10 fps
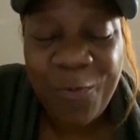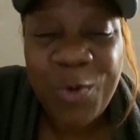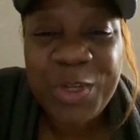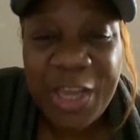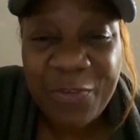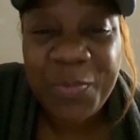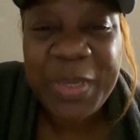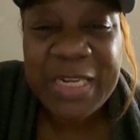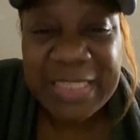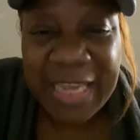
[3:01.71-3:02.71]
will never
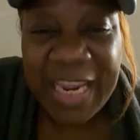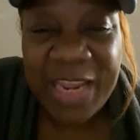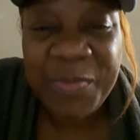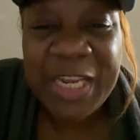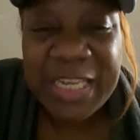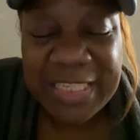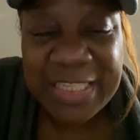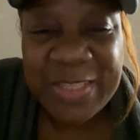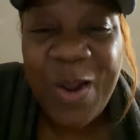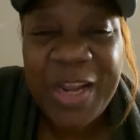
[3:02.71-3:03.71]
be the same. And it's
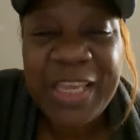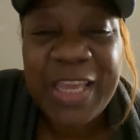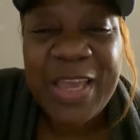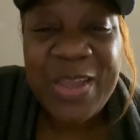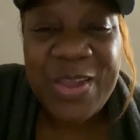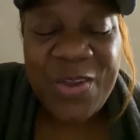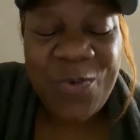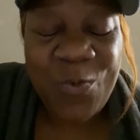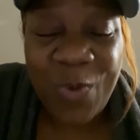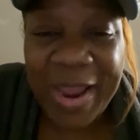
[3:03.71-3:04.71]
starting
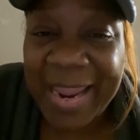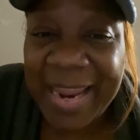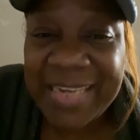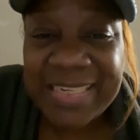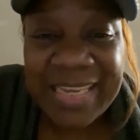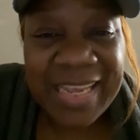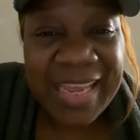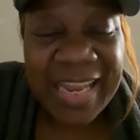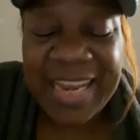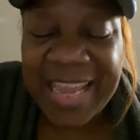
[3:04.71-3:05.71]
right
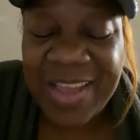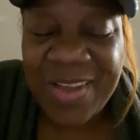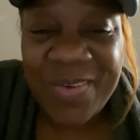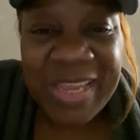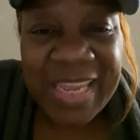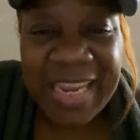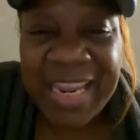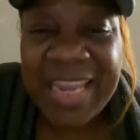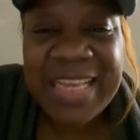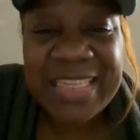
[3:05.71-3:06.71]
now
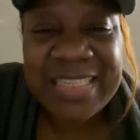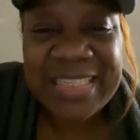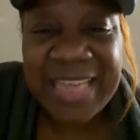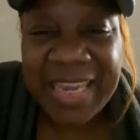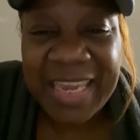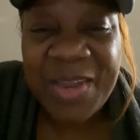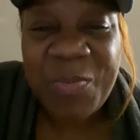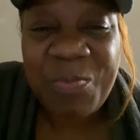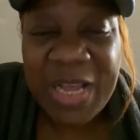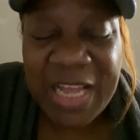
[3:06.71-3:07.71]
in this second
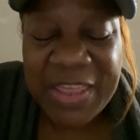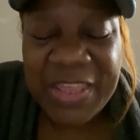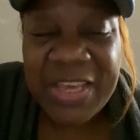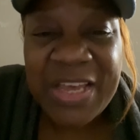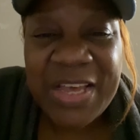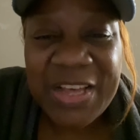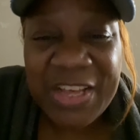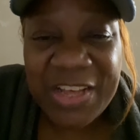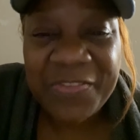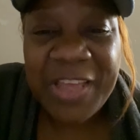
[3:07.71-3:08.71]
month
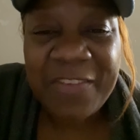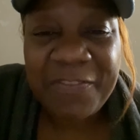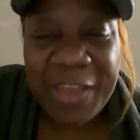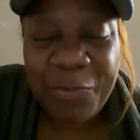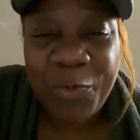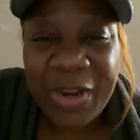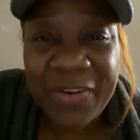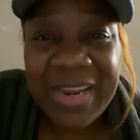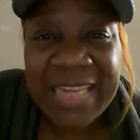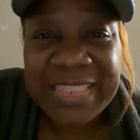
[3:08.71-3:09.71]
of
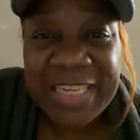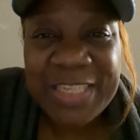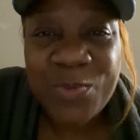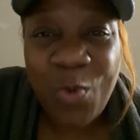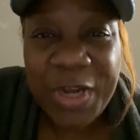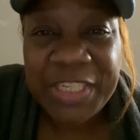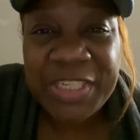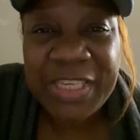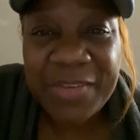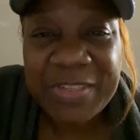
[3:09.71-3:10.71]
February. I just wanted
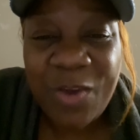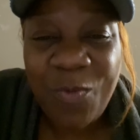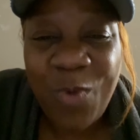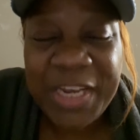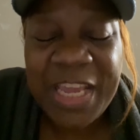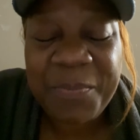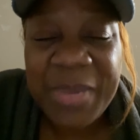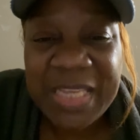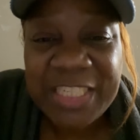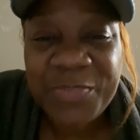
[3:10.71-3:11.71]
to give someone that
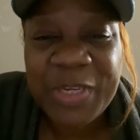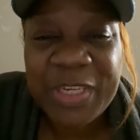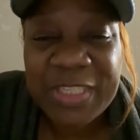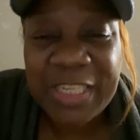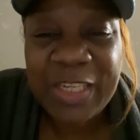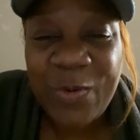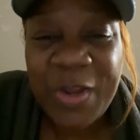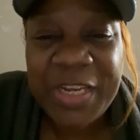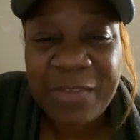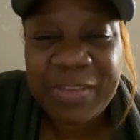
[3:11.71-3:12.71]
message because the
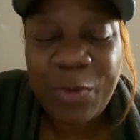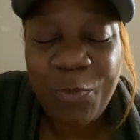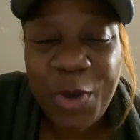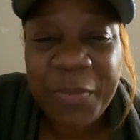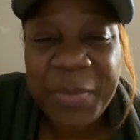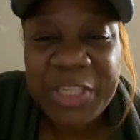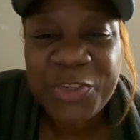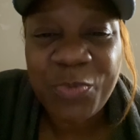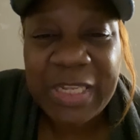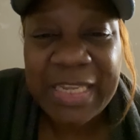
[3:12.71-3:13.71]
Lord definitely wanted me
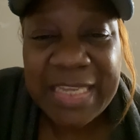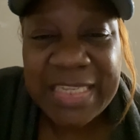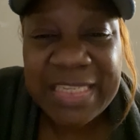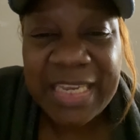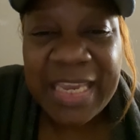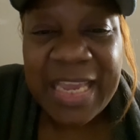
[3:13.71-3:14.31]
to release it